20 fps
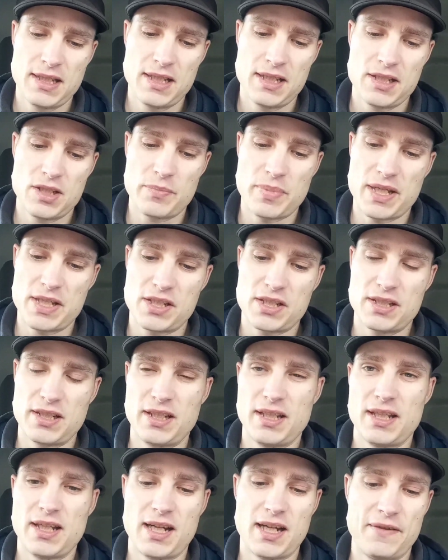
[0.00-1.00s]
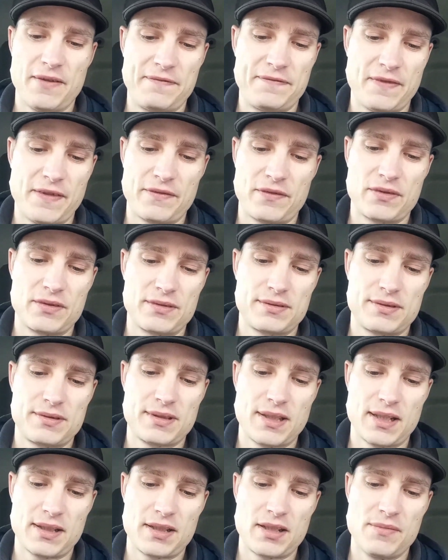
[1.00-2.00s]
So basically,
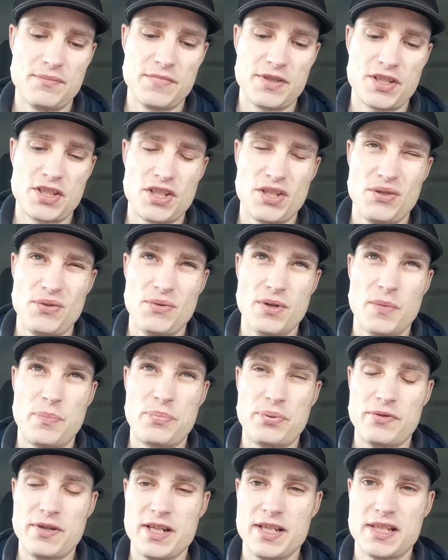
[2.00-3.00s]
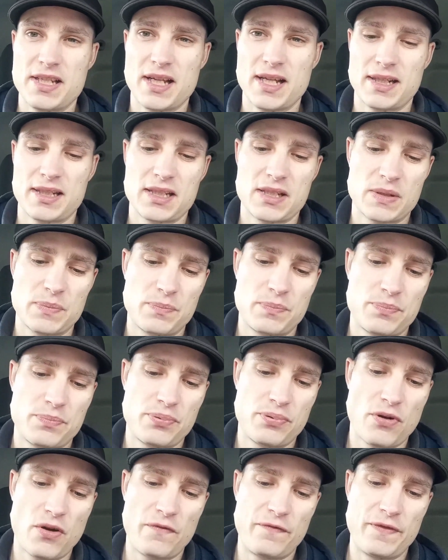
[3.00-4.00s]
that comes to a pre-tax
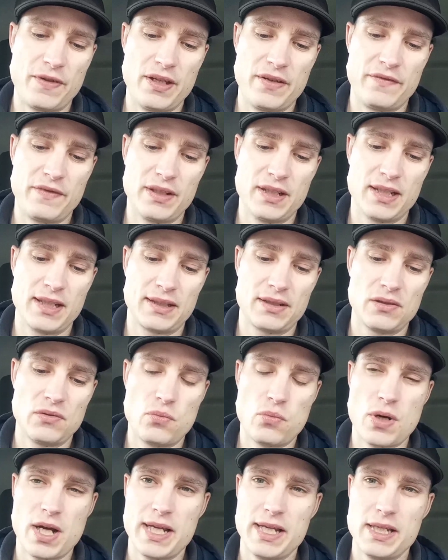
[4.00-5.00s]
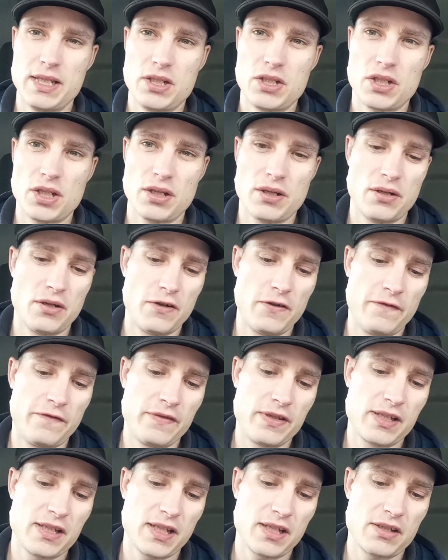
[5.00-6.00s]
profit, if you like, a wage of
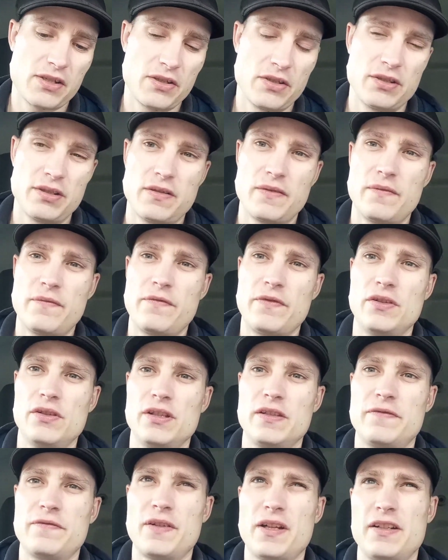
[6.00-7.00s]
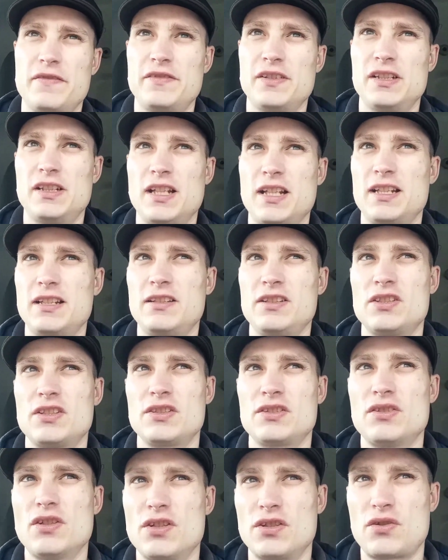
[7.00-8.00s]
635 a day. So
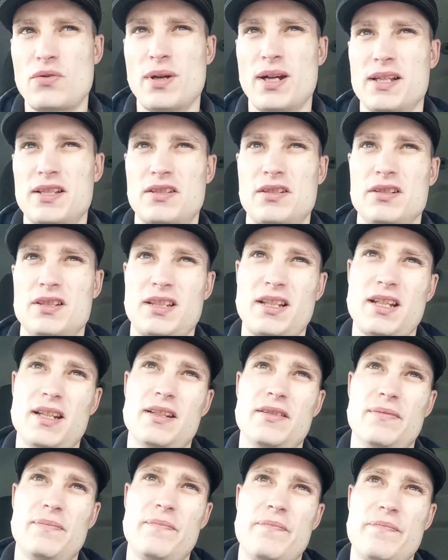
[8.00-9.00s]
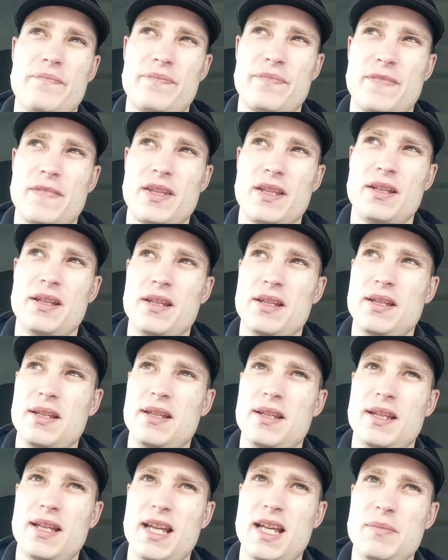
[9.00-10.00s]
it's not quite as good. It's kind of
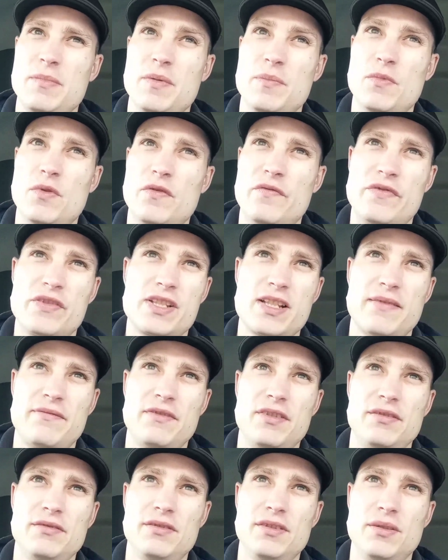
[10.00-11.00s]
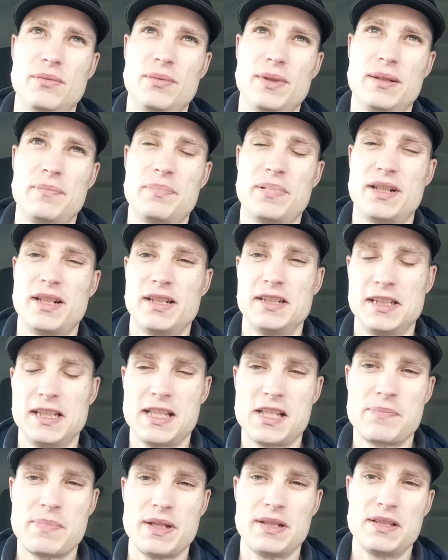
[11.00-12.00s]
aiming more for 700 a week, but then I did
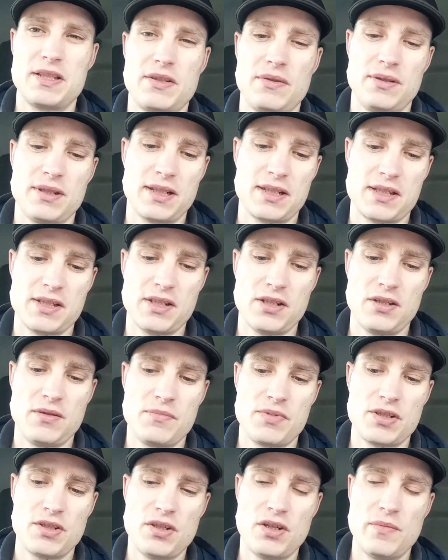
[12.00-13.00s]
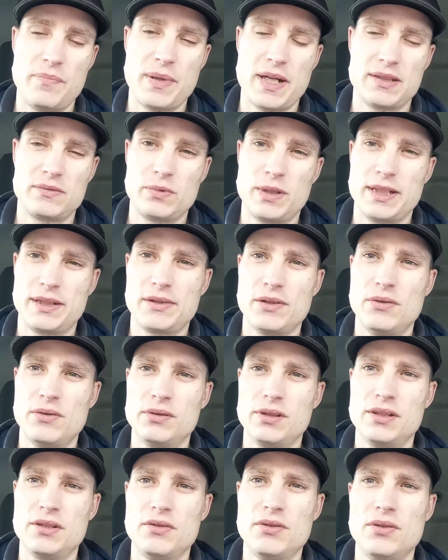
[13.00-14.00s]
spend 2 nights at home. So not a bad week all
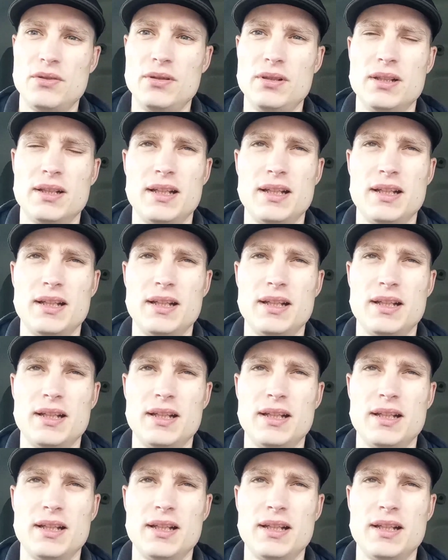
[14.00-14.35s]
in all.